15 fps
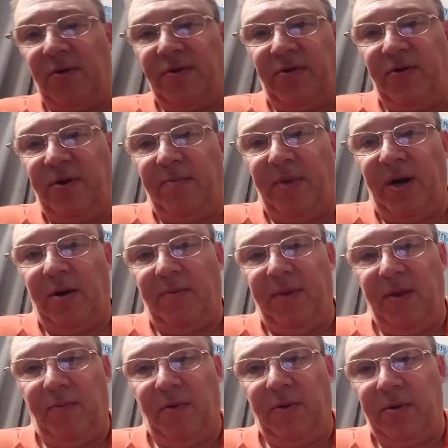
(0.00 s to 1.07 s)
through your barrel.
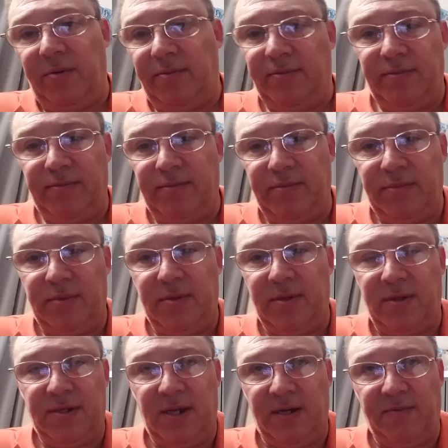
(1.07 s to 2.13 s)
People are
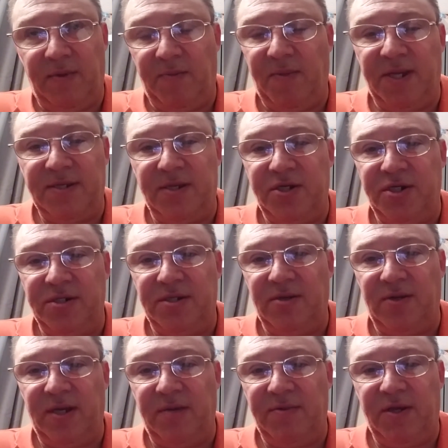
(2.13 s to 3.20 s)
sending me messages, so it keeps